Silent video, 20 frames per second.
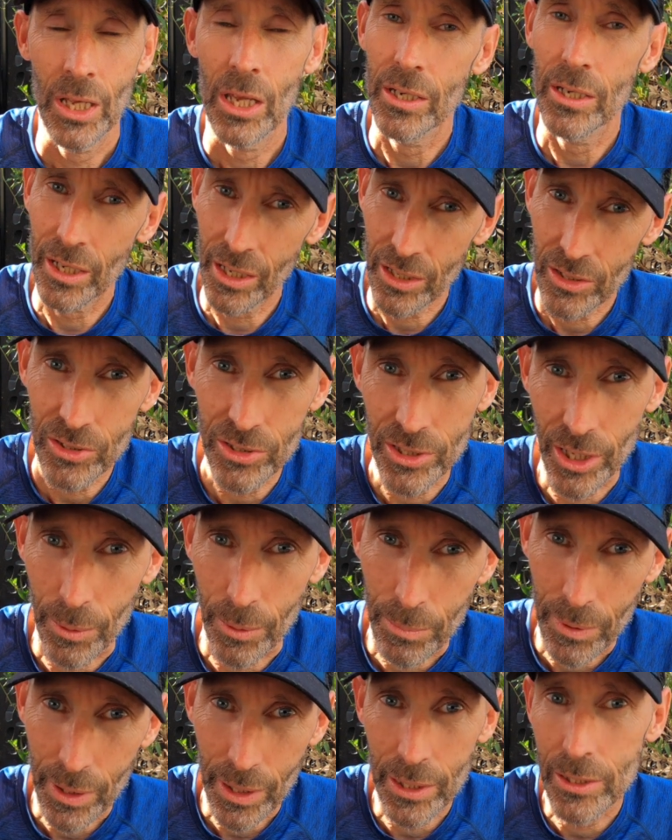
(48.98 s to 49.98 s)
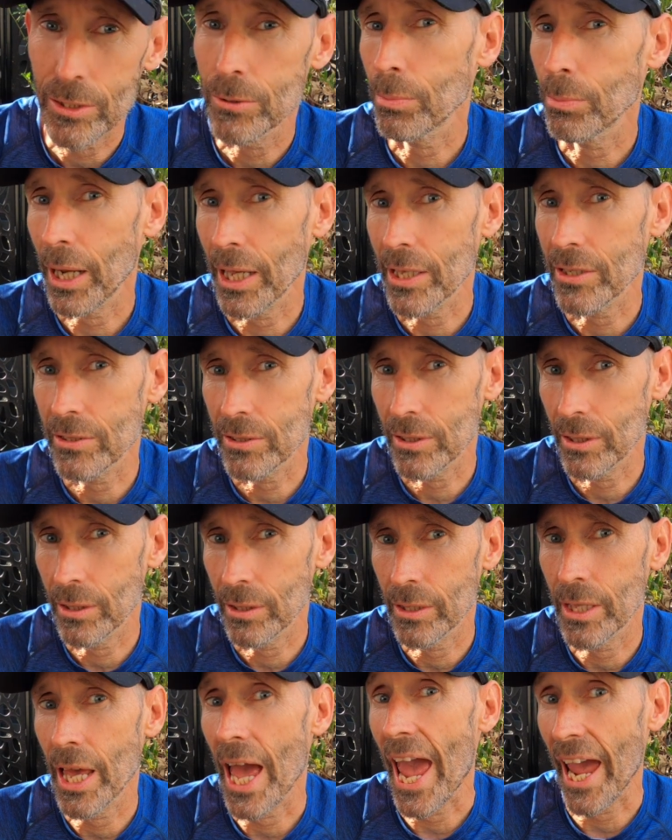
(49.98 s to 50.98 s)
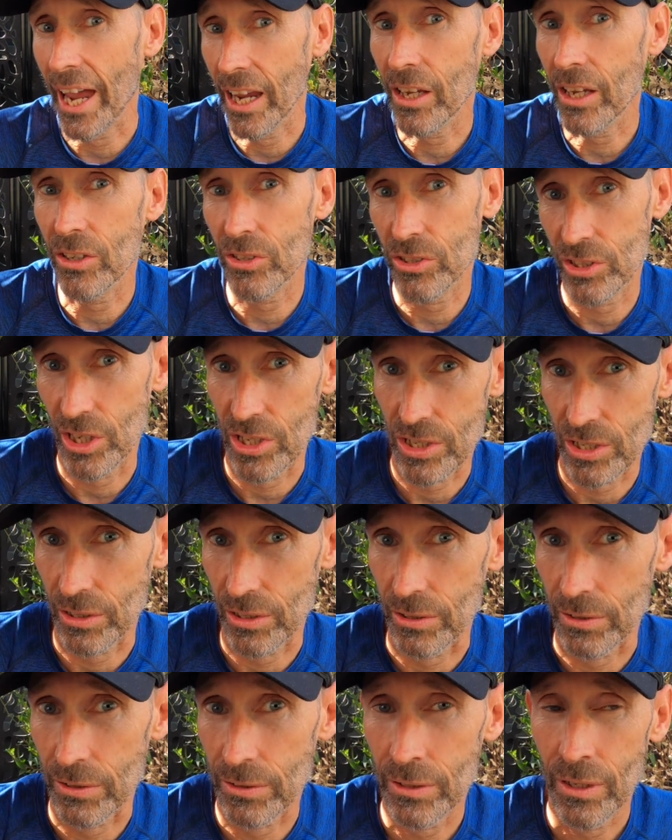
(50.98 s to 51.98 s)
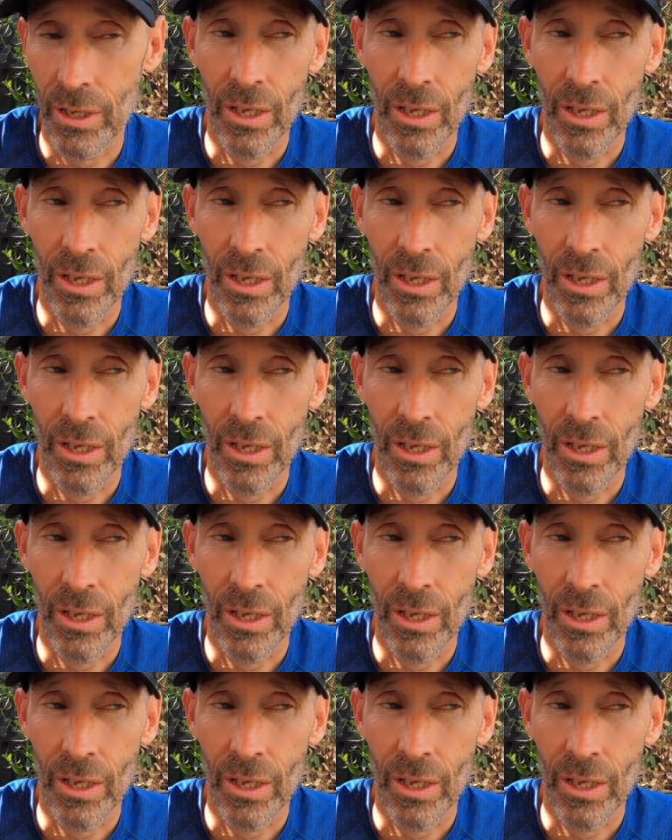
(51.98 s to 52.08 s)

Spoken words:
Next step is placing the anchor sessions.